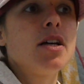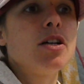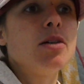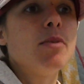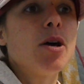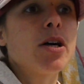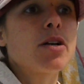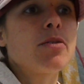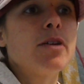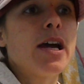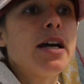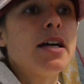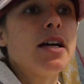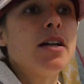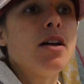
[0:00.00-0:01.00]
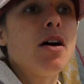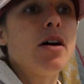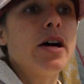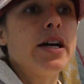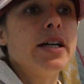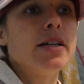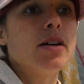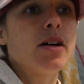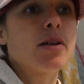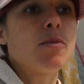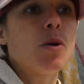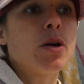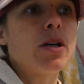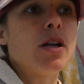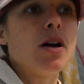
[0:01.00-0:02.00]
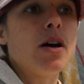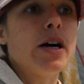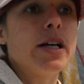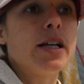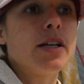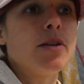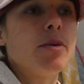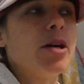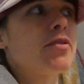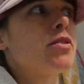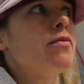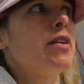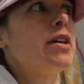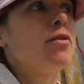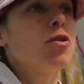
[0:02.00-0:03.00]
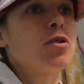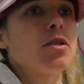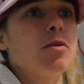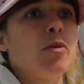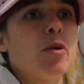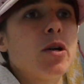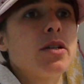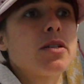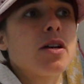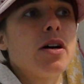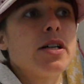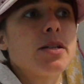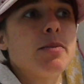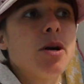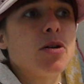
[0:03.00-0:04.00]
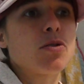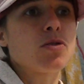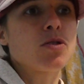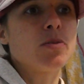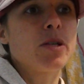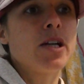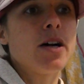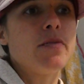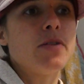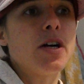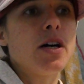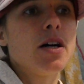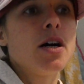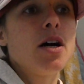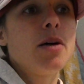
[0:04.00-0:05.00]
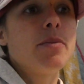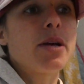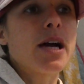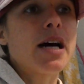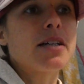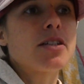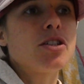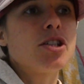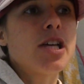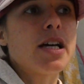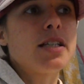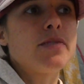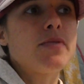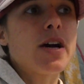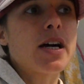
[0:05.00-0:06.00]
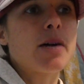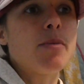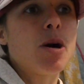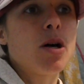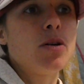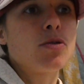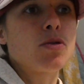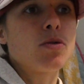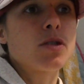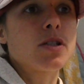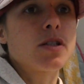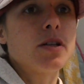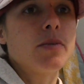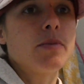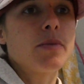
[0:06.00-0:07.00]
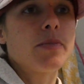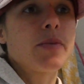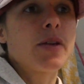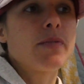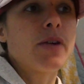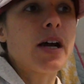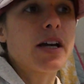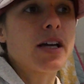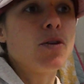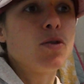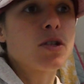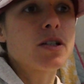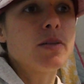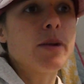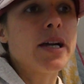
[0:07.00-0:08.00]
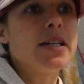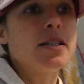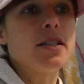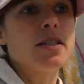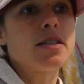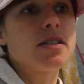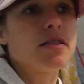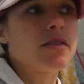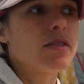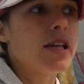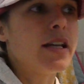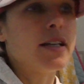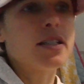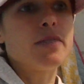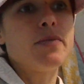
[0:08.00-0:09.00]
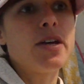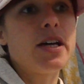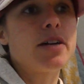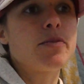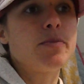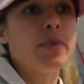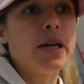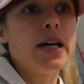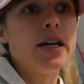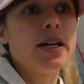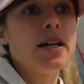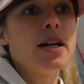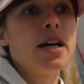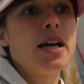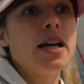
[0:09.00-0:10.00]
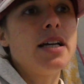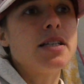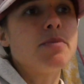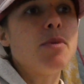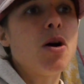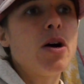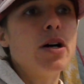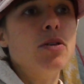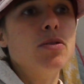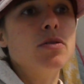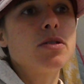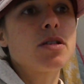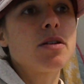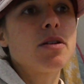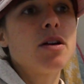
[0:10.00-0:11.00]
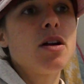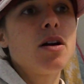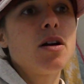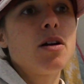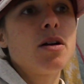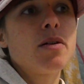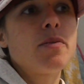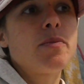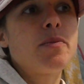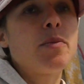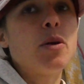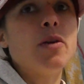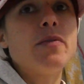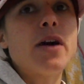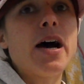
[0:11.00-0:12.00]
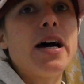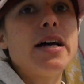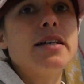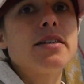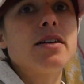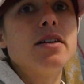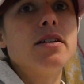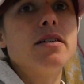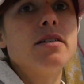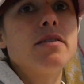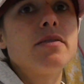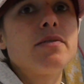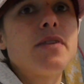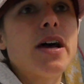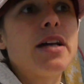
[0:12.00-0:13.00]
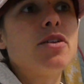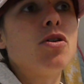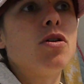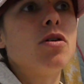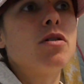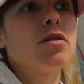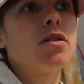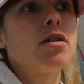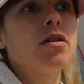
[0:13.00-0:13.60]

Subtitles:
you might create a line, like one line, and you might have severe autism on one side and mild autism on the other, but that suggests that the mild autism, that the autism that isn't in a severe bit, is mild, but that isn't, they're not,